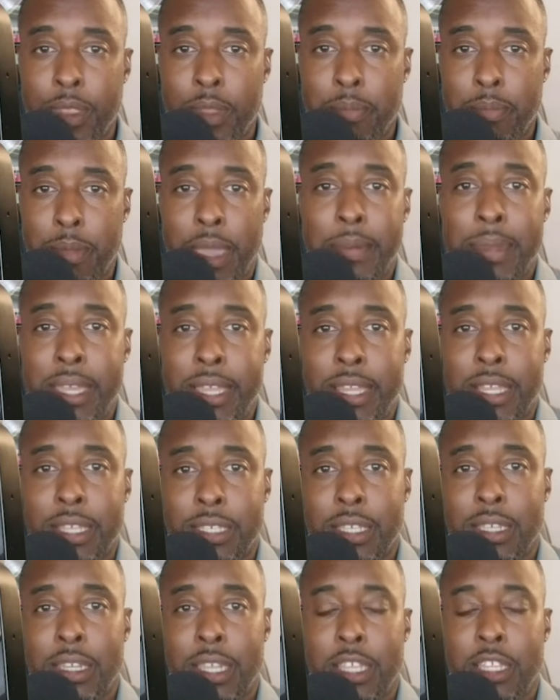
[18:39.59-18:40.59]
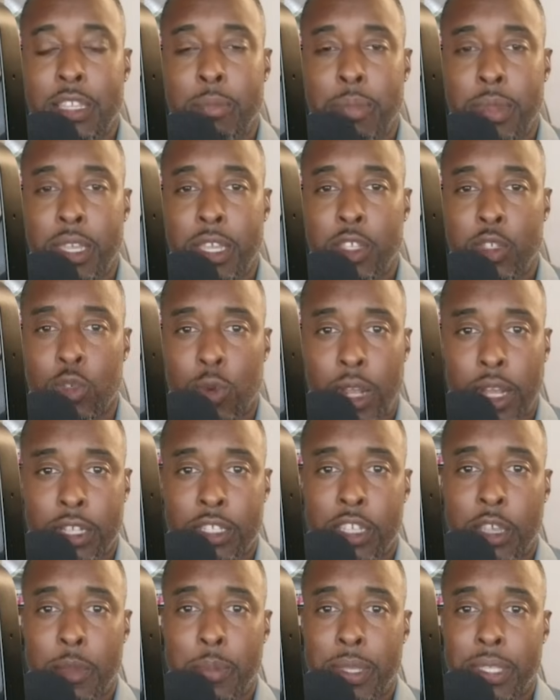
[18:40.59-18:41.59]
Maybe he doesn't need to be as rocked
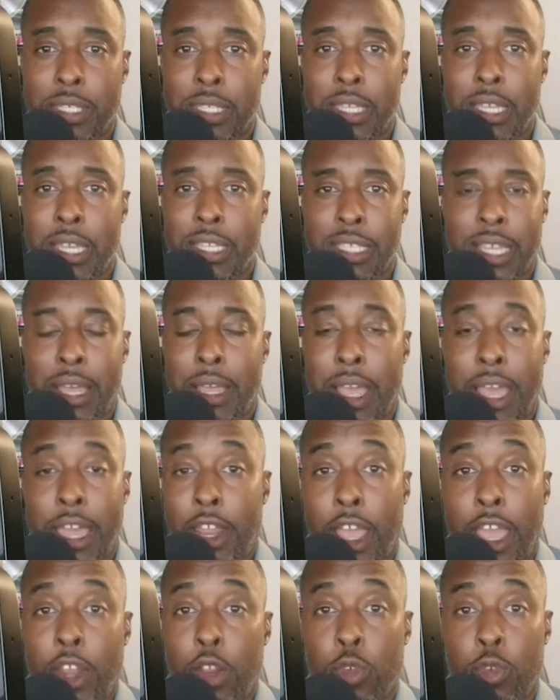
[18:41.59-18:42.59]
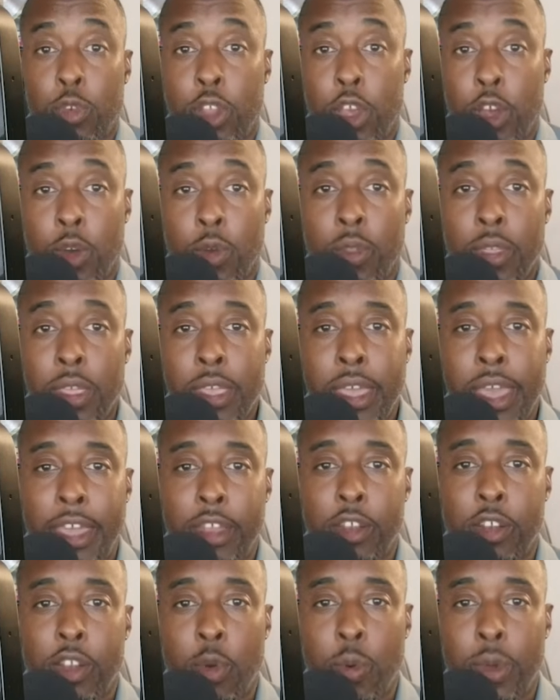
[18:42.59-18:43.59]
up as he is. I don't know. I
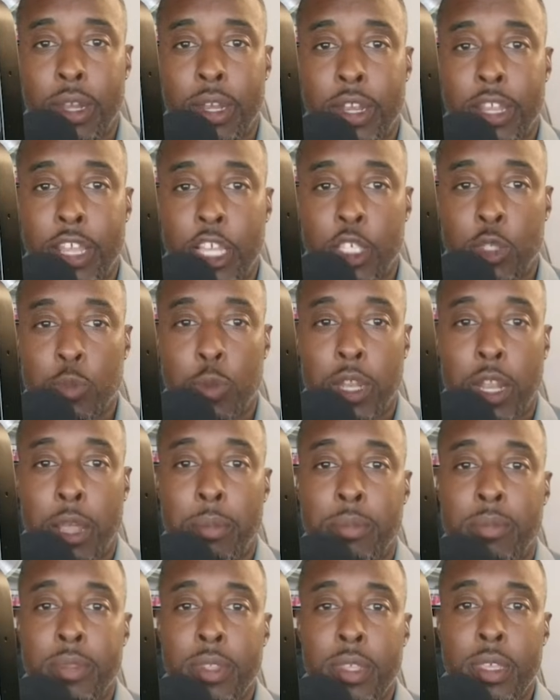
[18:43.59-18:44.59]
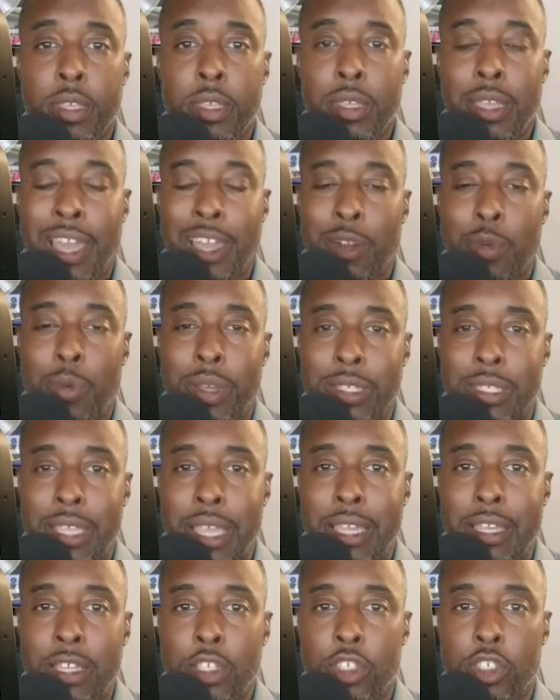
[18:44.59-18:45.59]
don't know what it is, but I don't want to
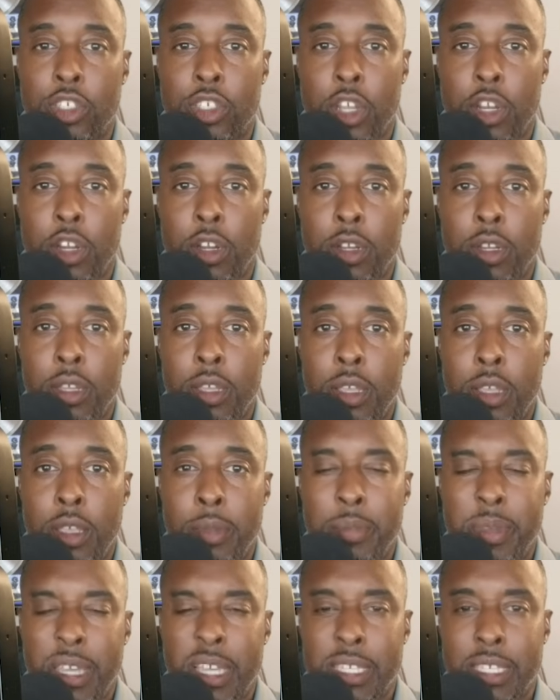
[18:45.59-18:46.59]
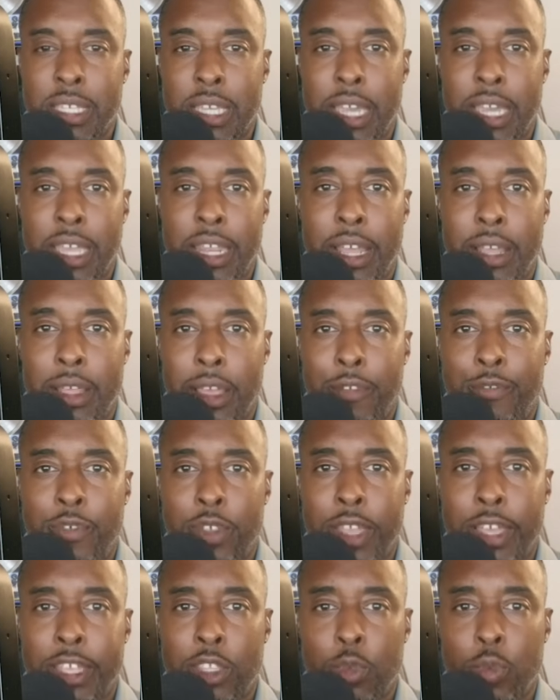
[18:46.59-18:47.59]
say concerned because, again, I feel
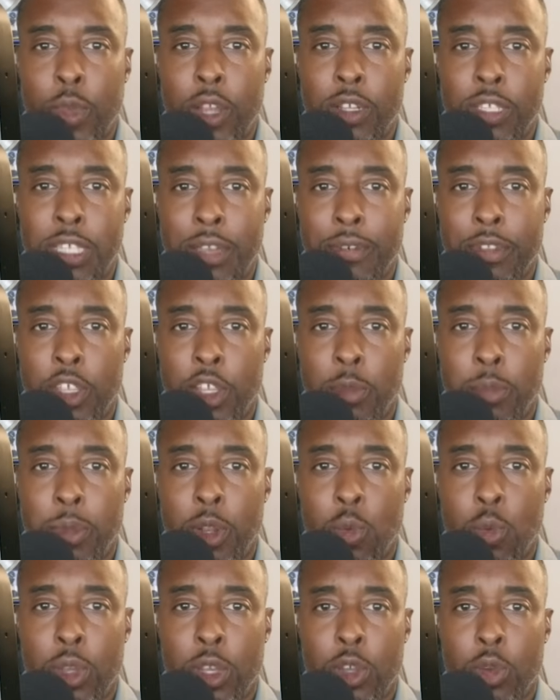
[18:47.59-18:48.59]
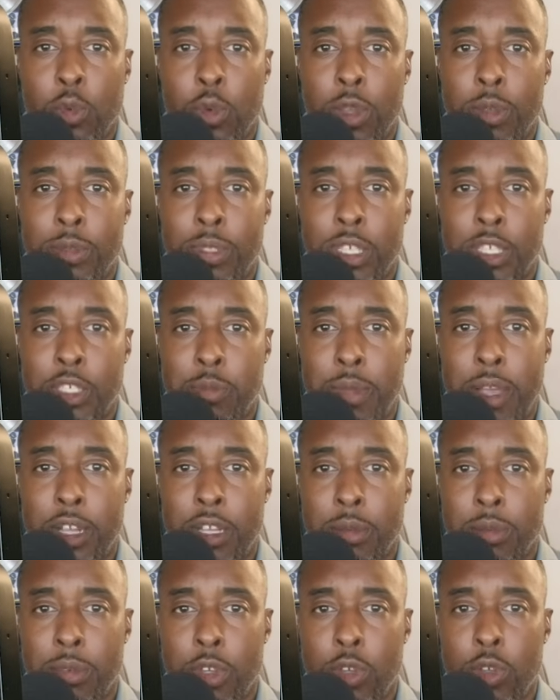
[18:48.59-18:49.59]
like the Raiders have a little bit of wiggle room since
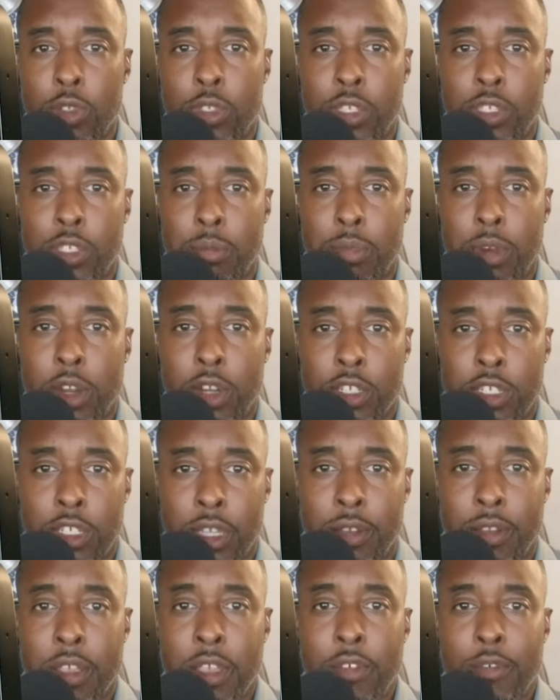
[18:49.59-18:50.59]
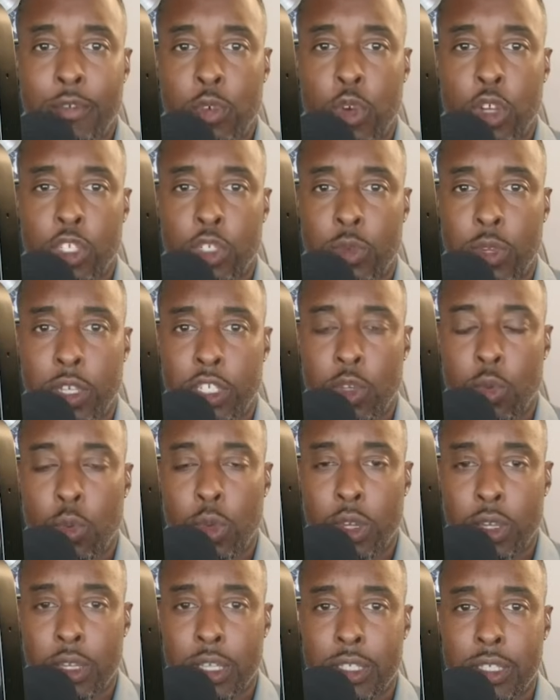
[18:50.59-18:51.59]
Malcolm Kuntz has emerged and, of course, Christian
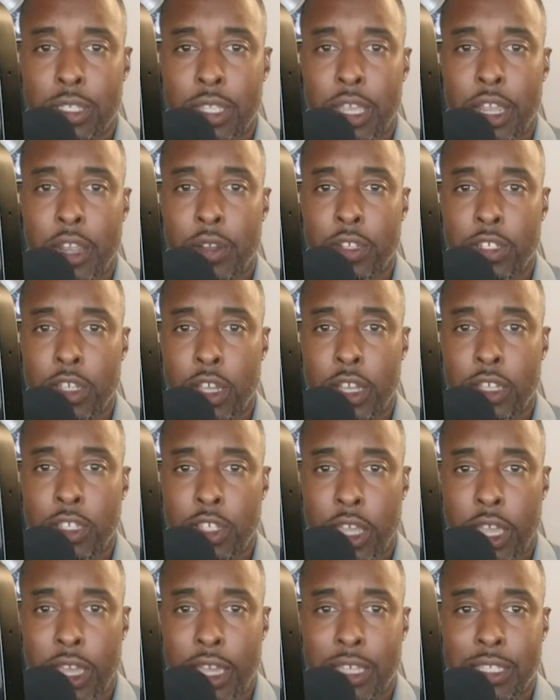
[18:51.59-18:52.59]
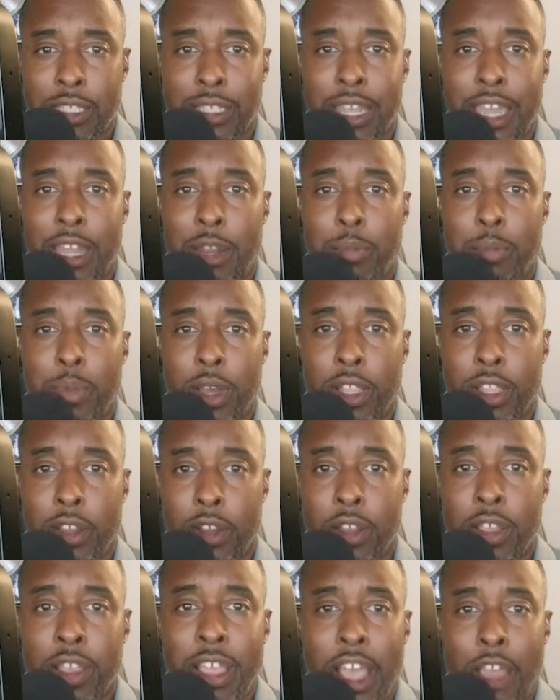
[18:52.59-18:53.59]
Wilkins there and John Jenkins and Adam
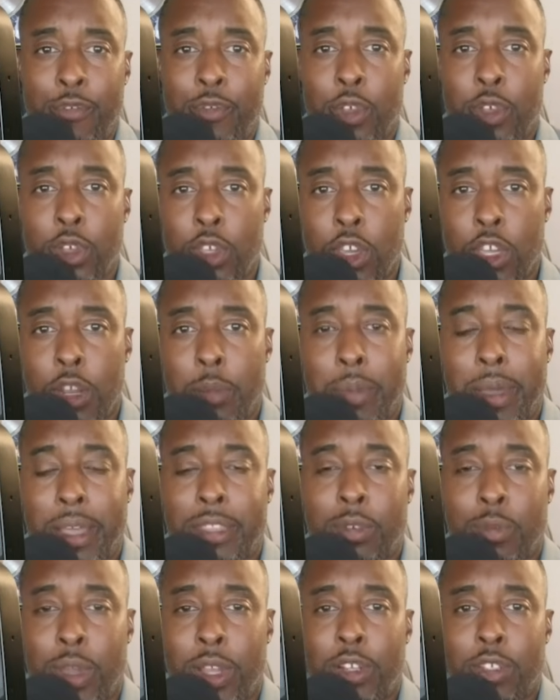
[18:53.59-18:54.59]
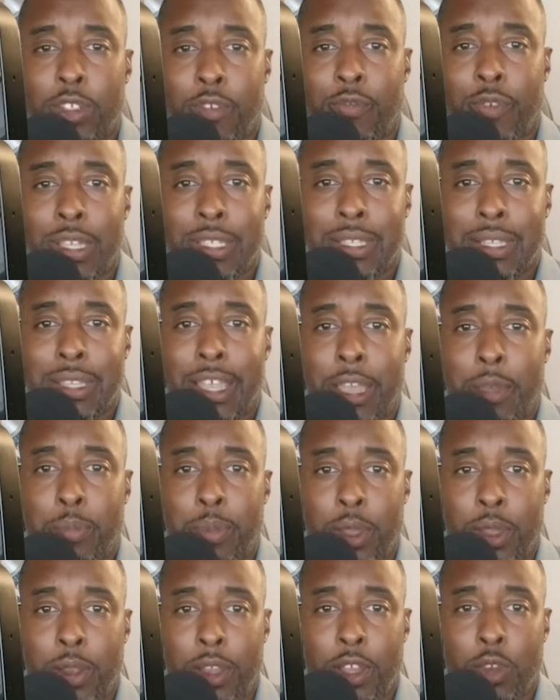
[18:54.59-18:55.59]
Butler. I feel good about the Raiders' defensive line,
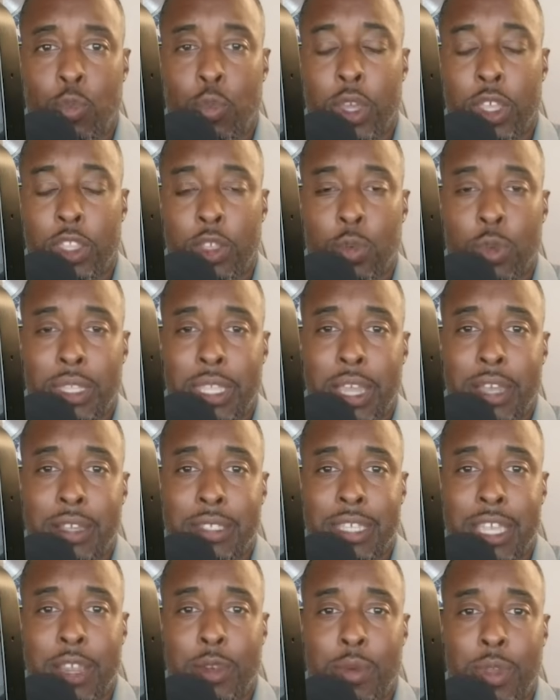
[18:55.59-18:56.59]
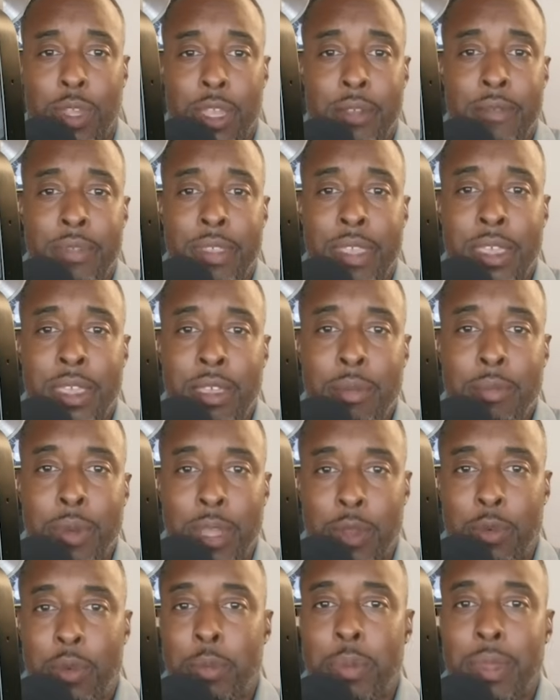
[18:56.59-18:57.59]
period, with or without Tyree, but
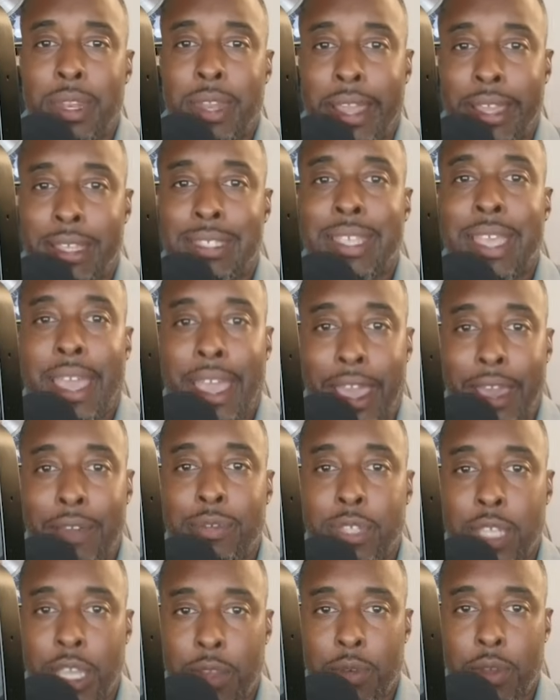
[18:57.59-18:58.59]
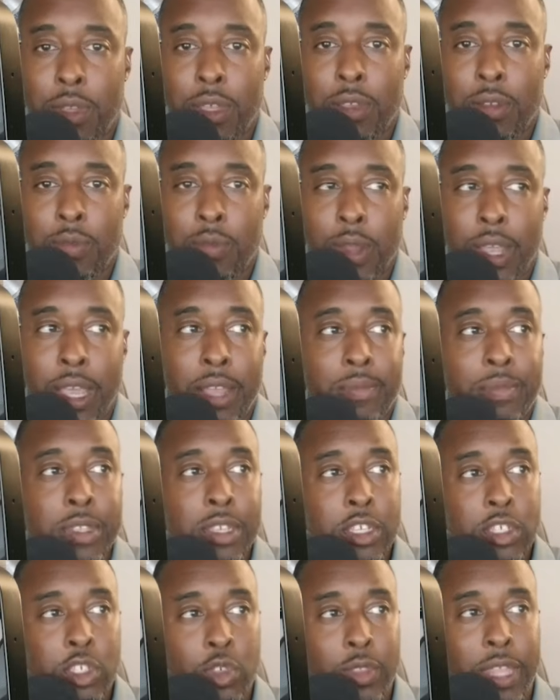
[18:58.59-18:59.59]
it would be nice to have Tyree, right?
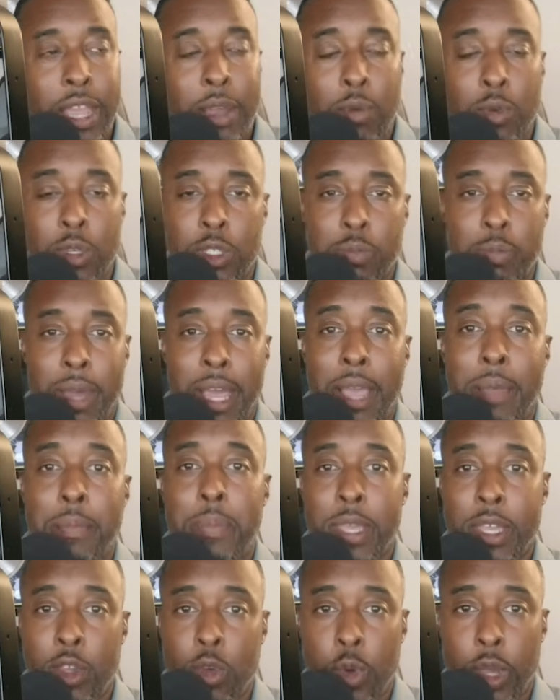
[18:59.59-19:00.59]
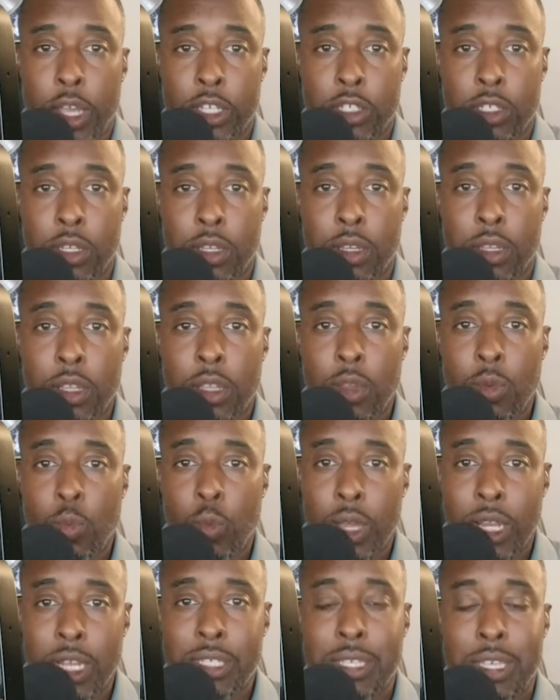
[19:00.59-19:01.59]
So that was my big question.
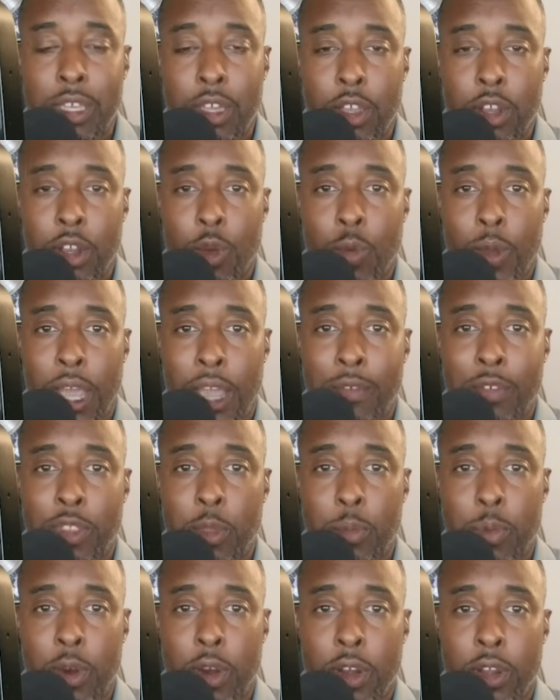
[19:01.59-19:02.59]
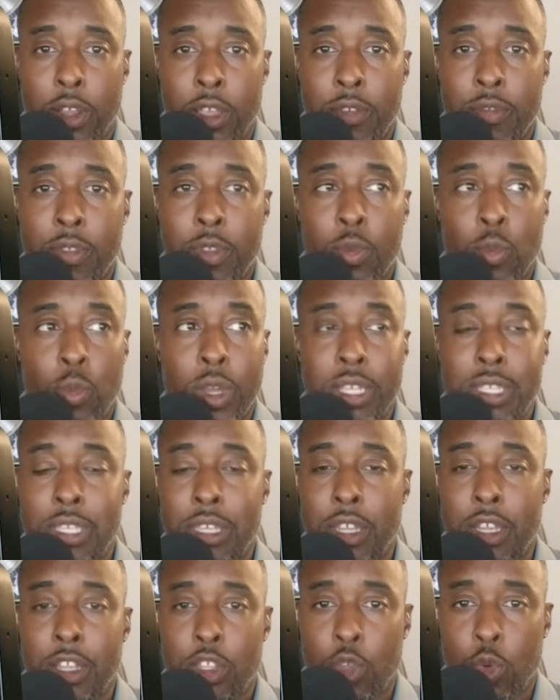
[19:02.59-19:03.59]
When is he going to arrive at the party? What is he
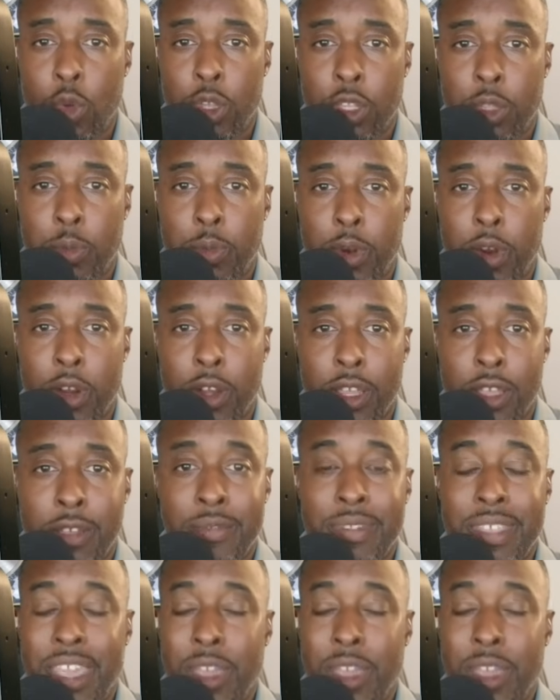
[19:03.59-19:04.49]
going to do at the party?